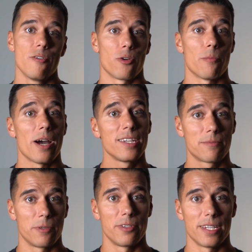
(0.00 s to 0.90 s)
From my
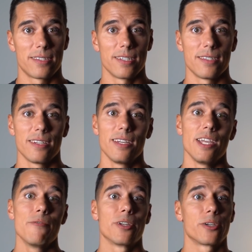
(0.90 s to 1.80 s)
experiences,
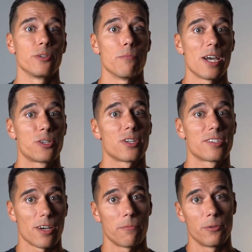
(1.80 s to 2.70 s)
even a good mattress
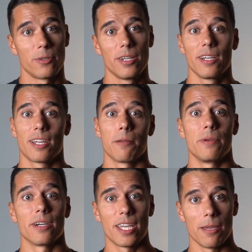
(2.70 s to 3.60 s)
topper can
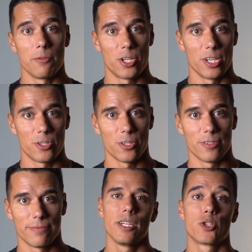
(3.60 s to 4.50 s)
be a game changer.
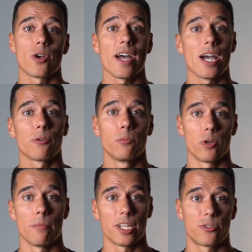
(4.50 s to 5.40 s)
Try out more
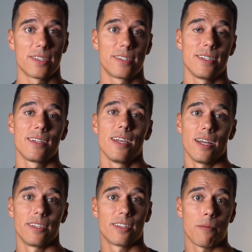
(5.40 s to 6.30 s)
mattresses
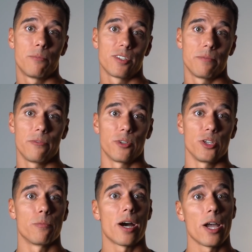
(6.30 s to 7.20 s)
and toppers before
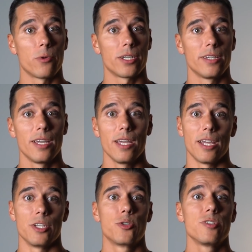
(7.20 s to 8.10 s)
you buy one
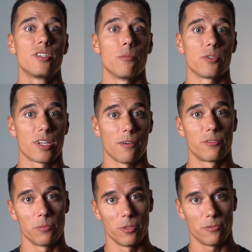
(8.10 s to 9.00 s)
and choose the most
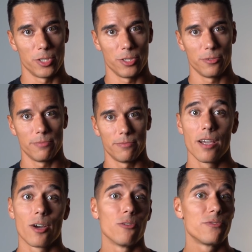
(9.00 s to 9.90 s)
comfortable for you.
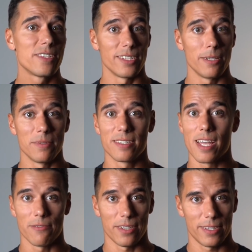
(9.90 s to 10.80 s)
Comfy sleep is
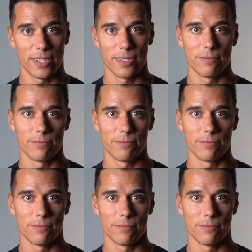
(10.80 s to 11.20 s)
everything.